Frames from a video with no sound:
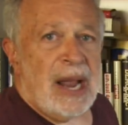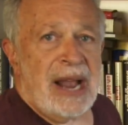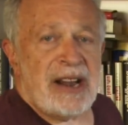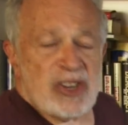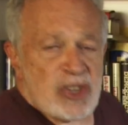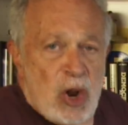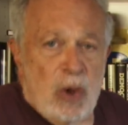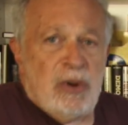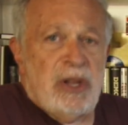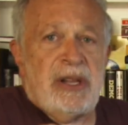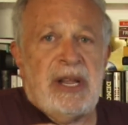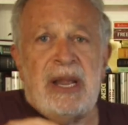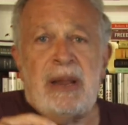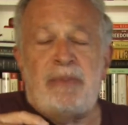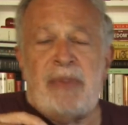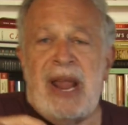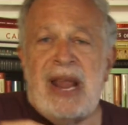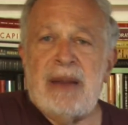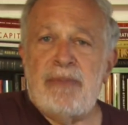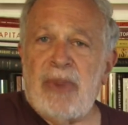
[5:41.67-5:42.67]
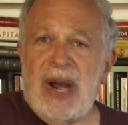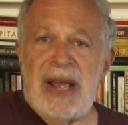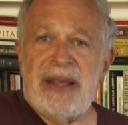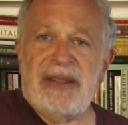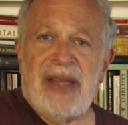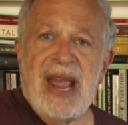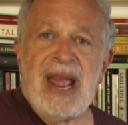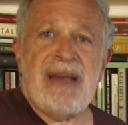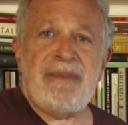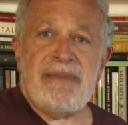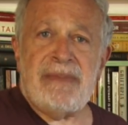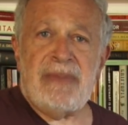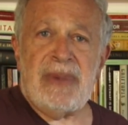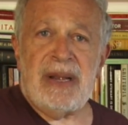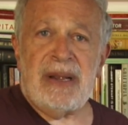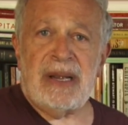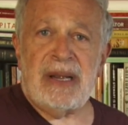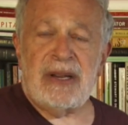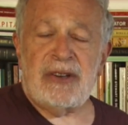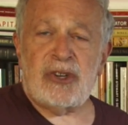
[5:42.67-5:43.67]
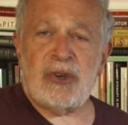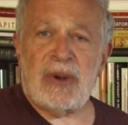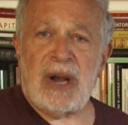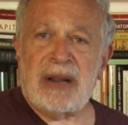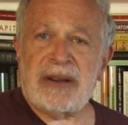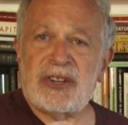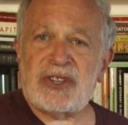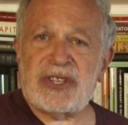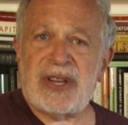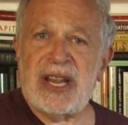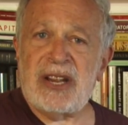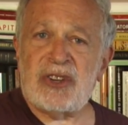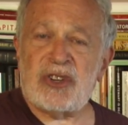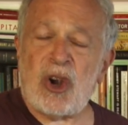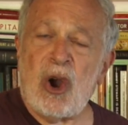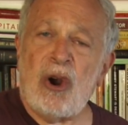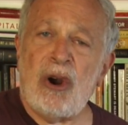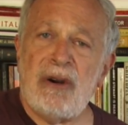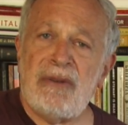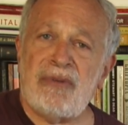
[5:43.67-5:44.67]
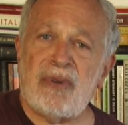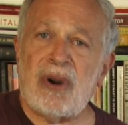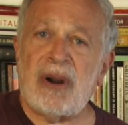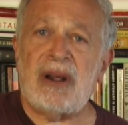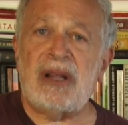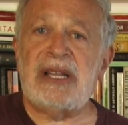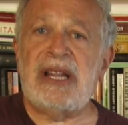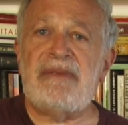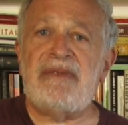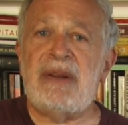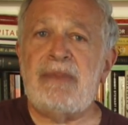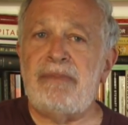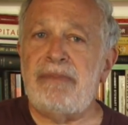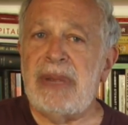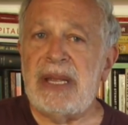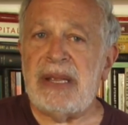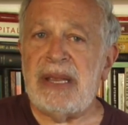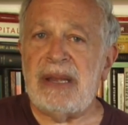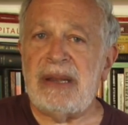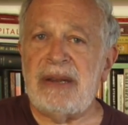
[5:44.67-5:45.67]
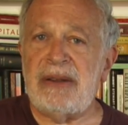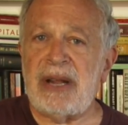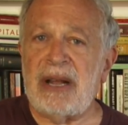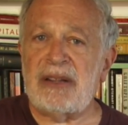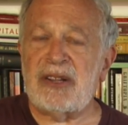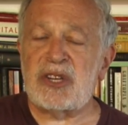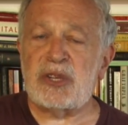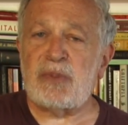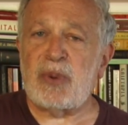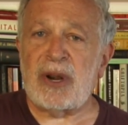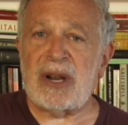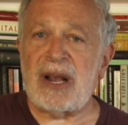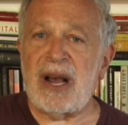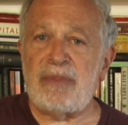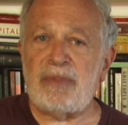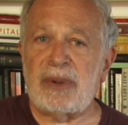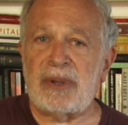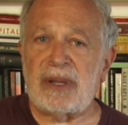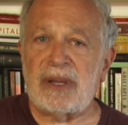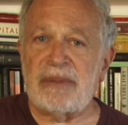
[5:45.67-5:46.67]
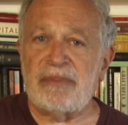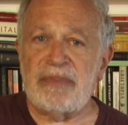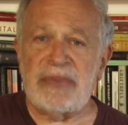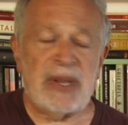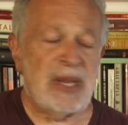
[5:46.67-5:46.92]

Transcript: it's only paid by them on estates over $11 million per couple.